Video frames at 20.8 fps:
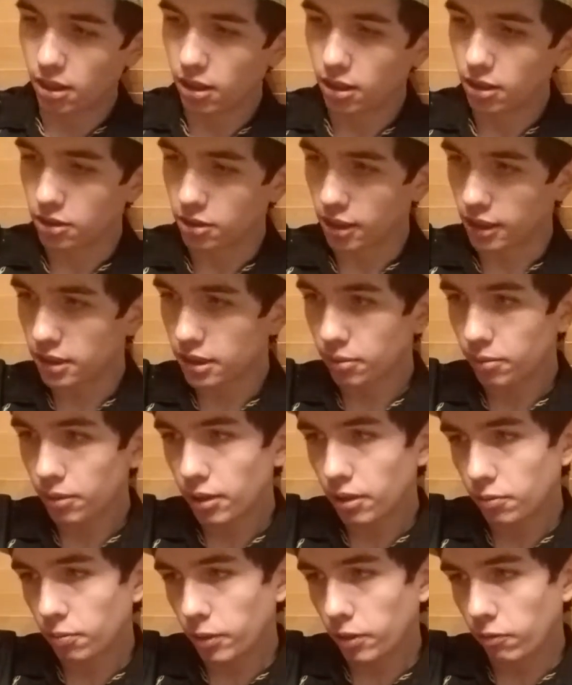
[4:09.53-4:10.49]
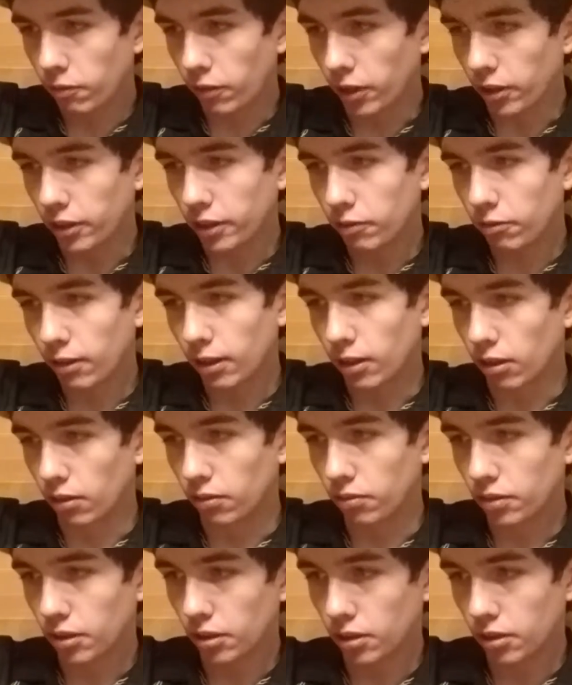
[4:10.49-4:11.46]
So that's something to be very aware of.
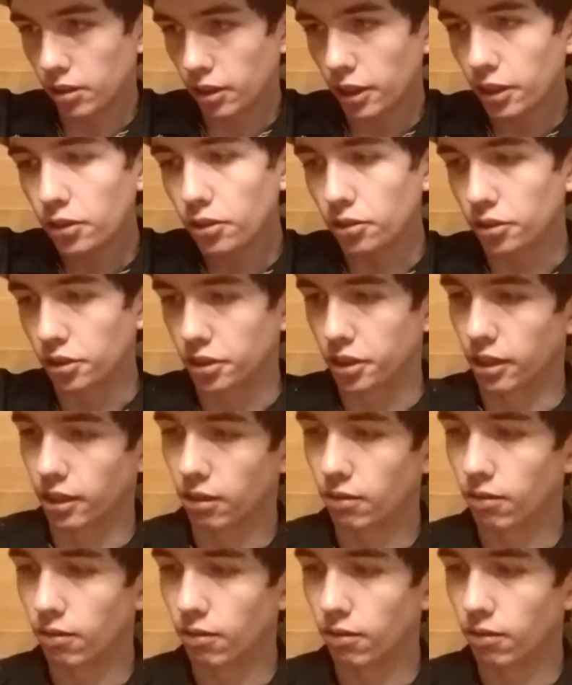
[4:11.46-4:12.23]
Interesting.